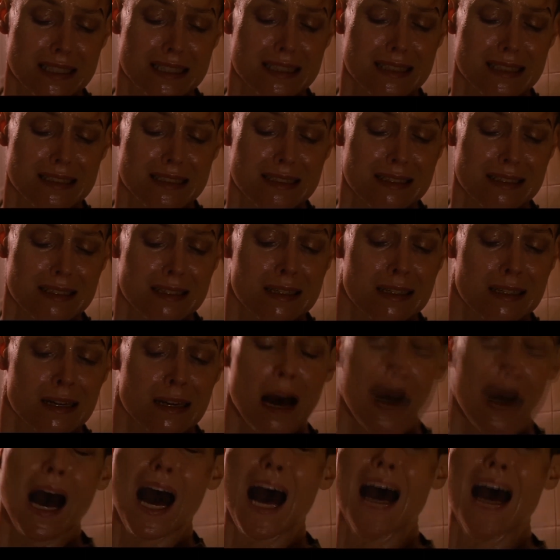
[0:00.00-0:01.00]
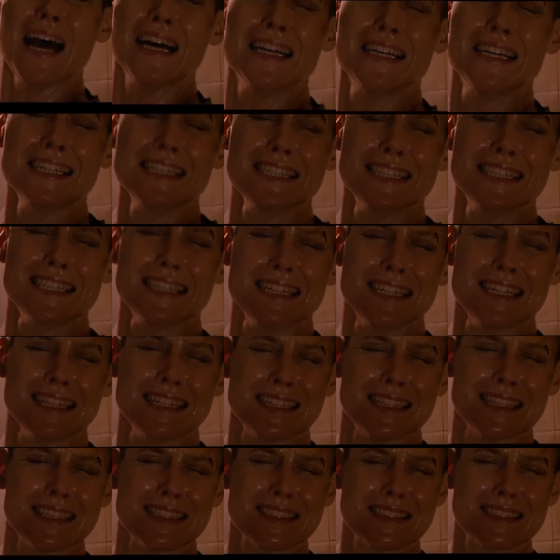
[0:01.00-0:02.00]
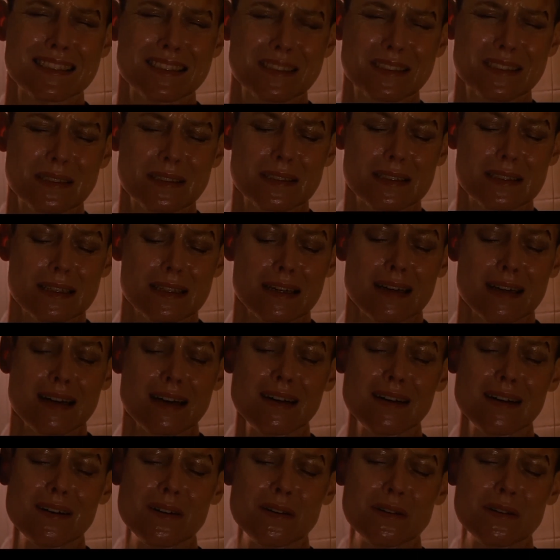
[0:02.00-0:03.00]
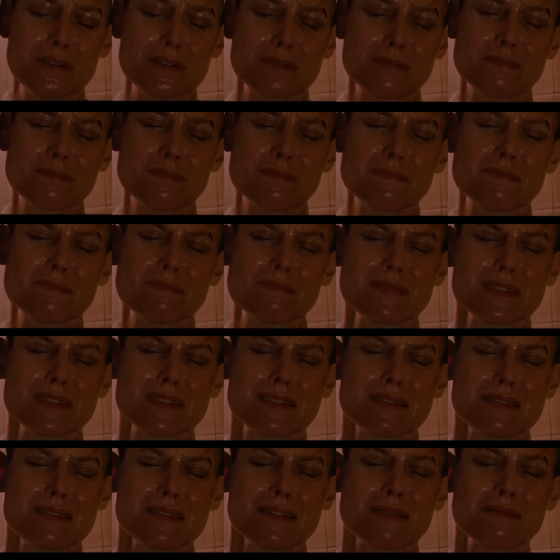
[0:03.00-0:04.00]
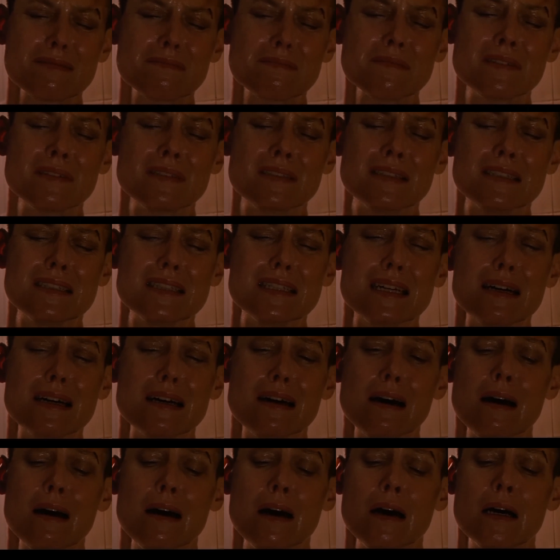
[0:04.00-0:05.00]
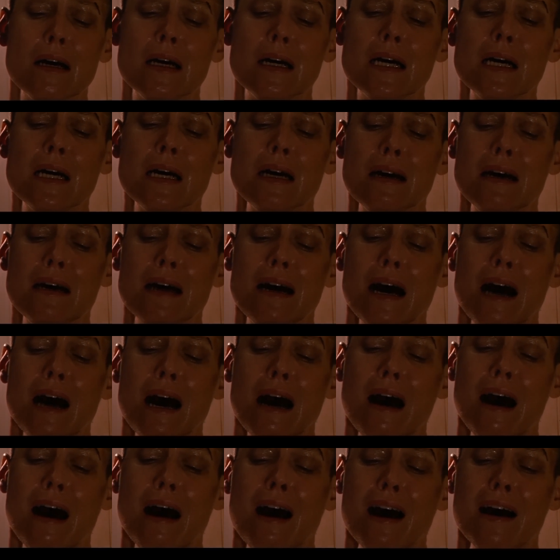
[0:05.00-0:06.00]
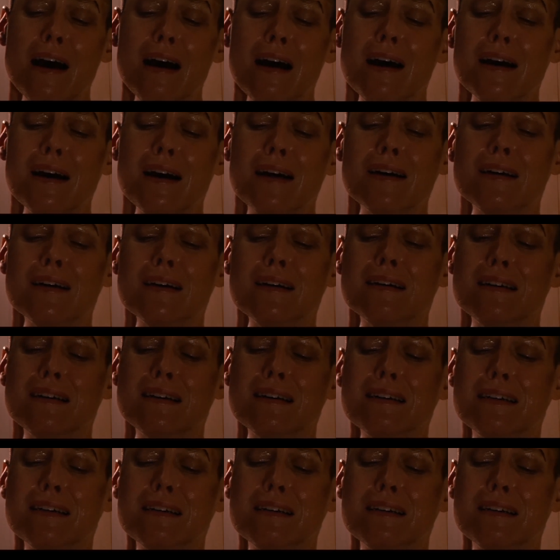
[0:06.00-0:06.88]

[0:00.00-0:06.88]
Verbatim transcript: but it was just a little bit too different that's why it failed but again if it had been a different